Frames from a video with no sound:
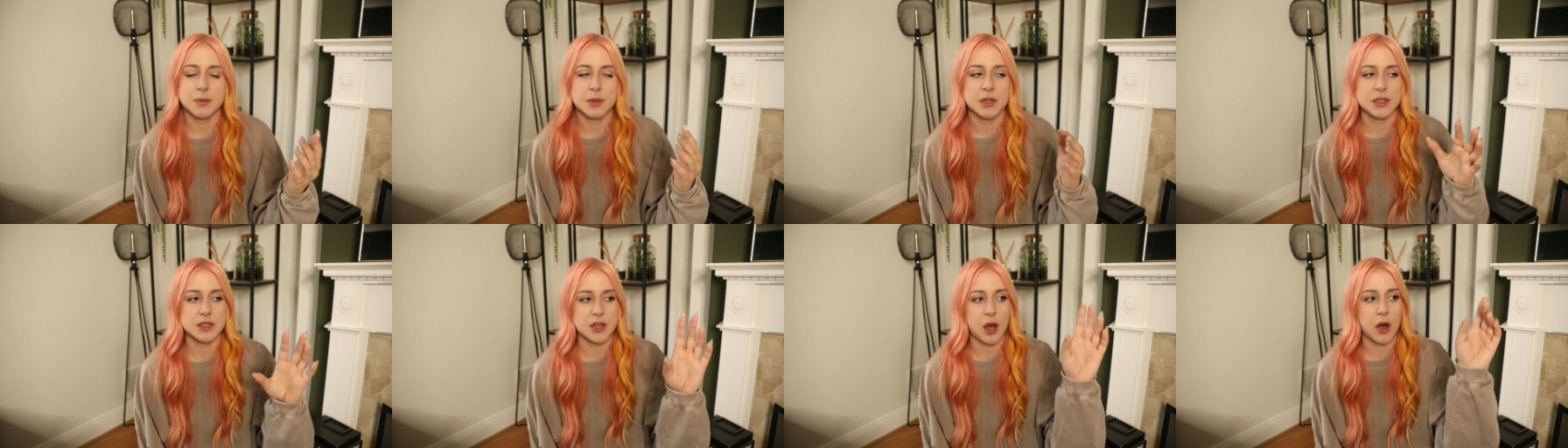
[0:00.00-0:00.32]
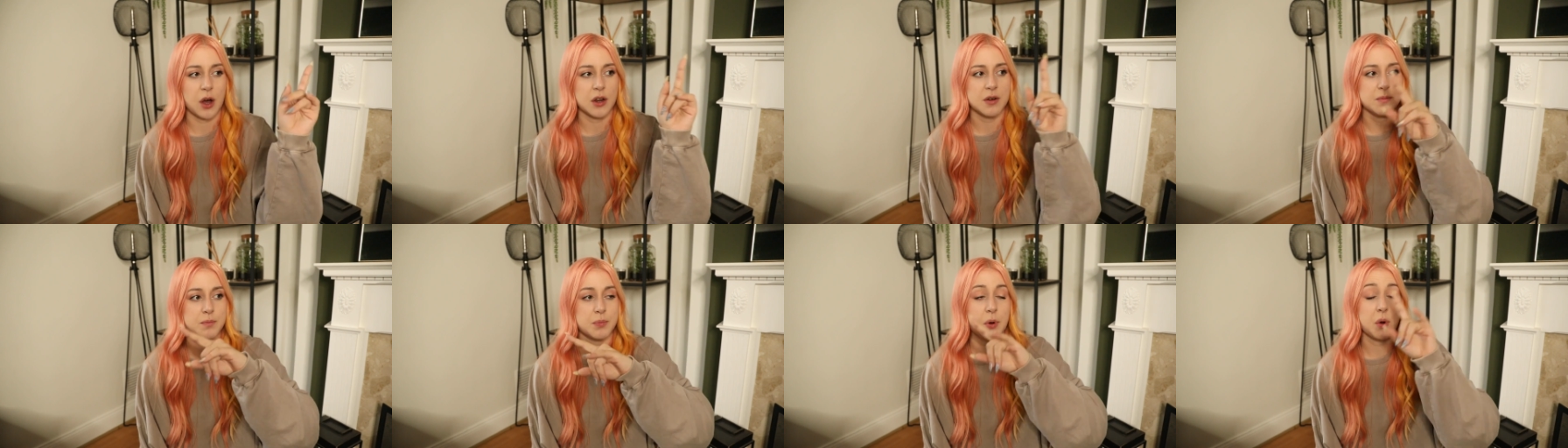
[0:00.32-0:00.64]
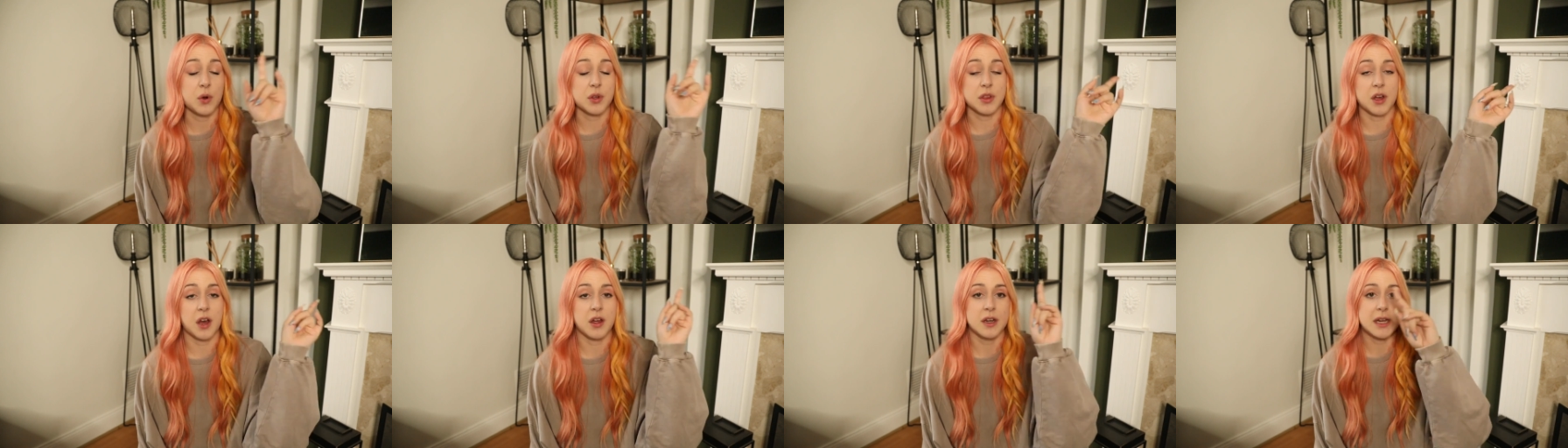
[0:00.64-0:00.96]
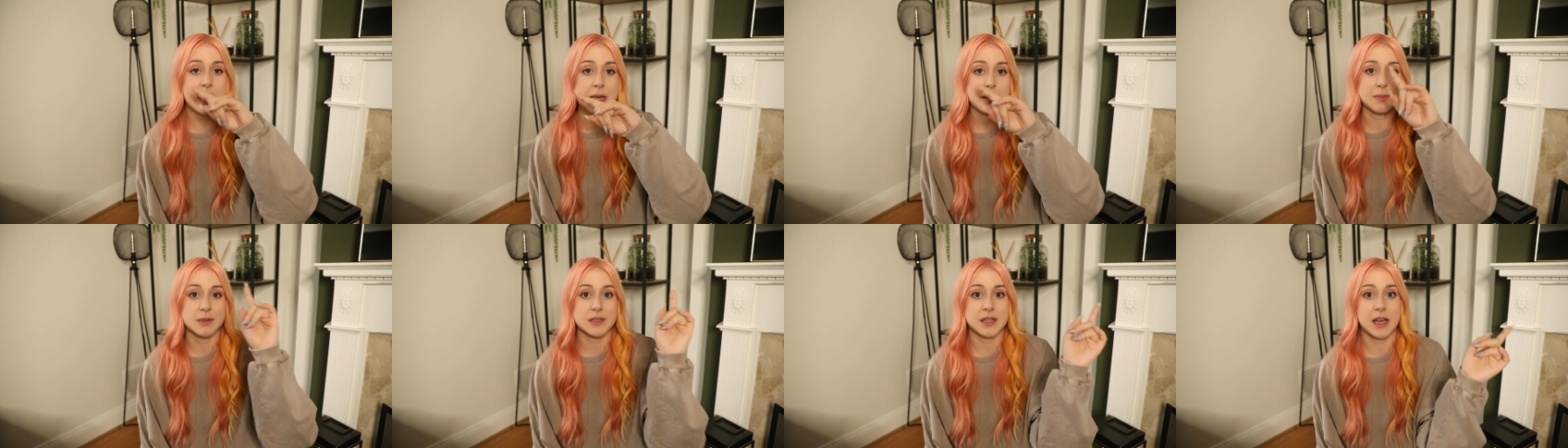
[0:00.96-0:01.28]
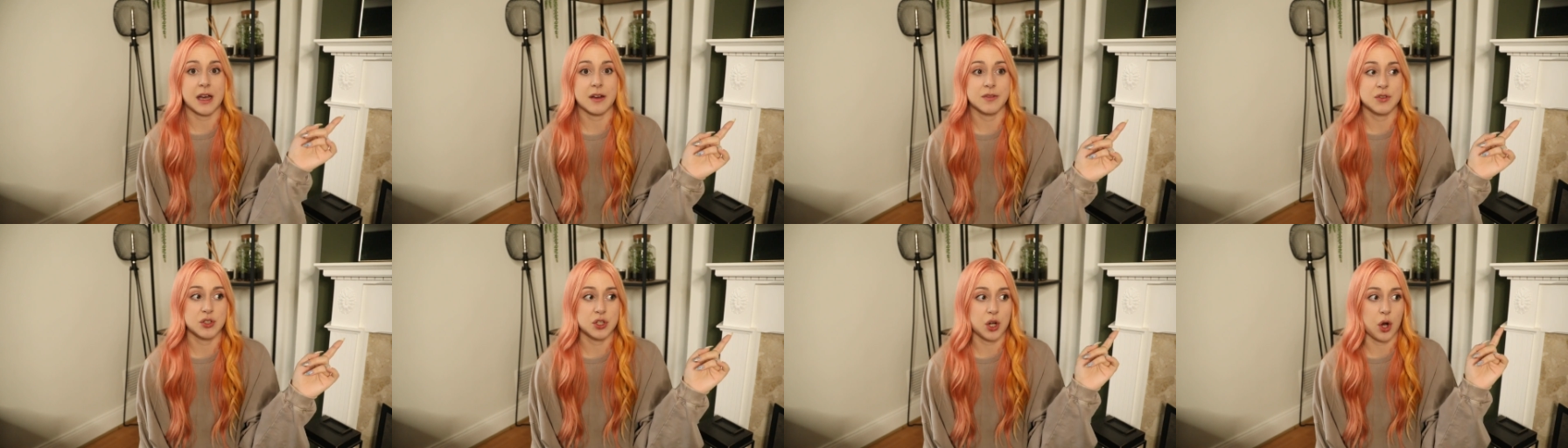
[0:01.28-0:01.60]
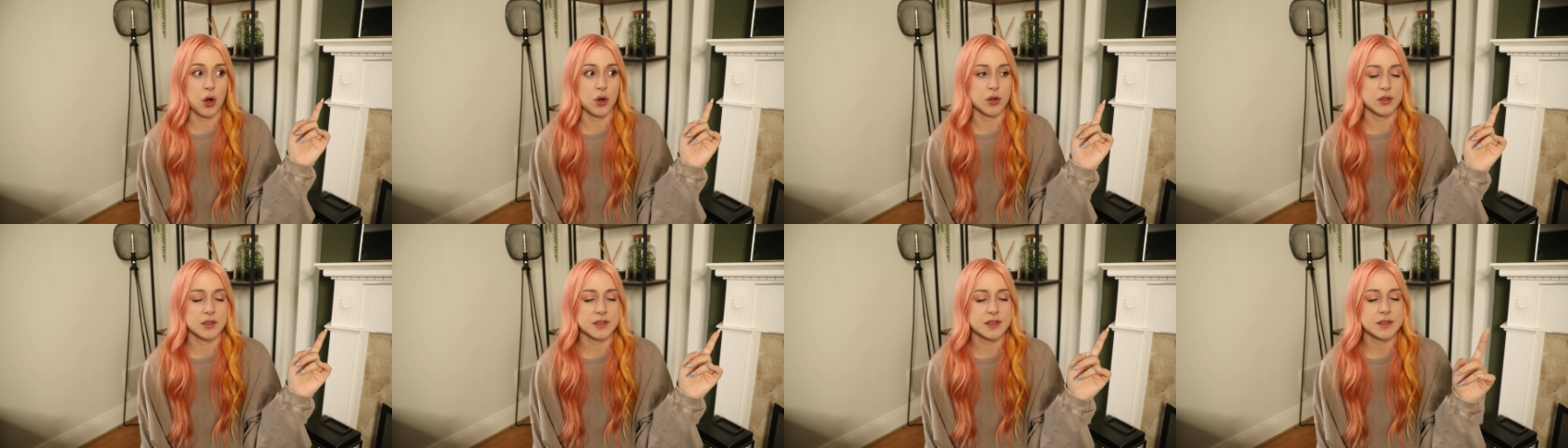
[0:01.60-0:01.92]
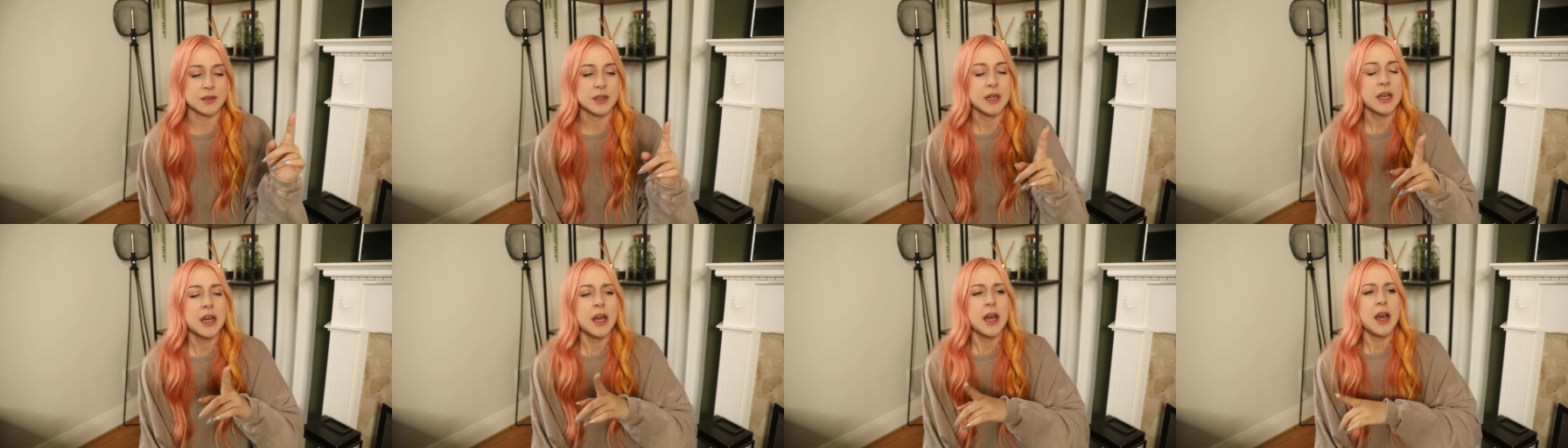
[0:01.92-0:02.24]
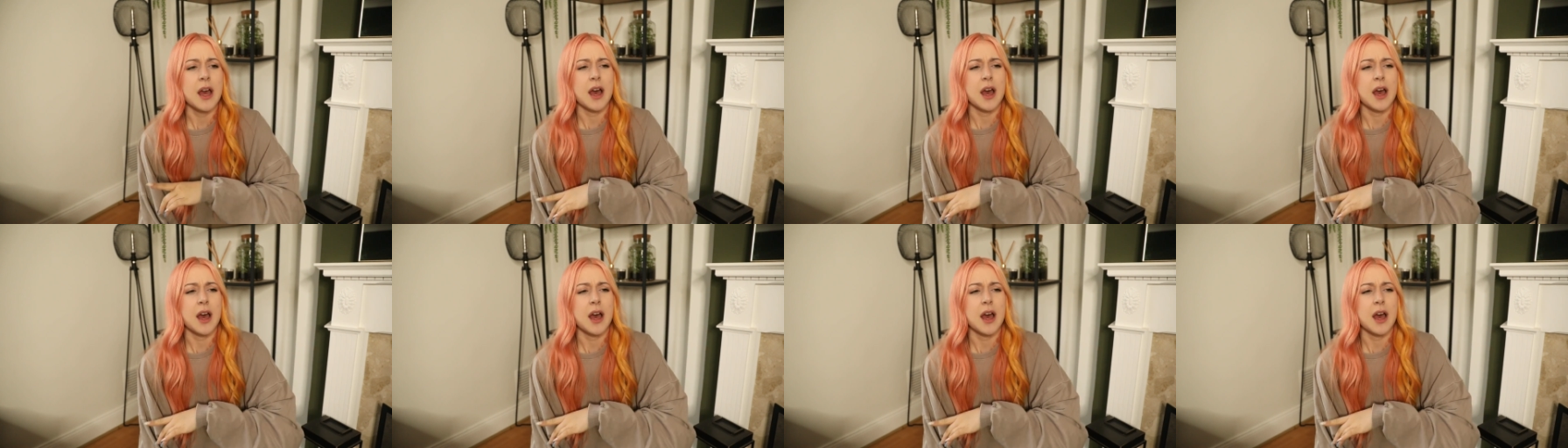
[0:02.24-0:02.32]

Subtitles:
because both our neighbours have dogs,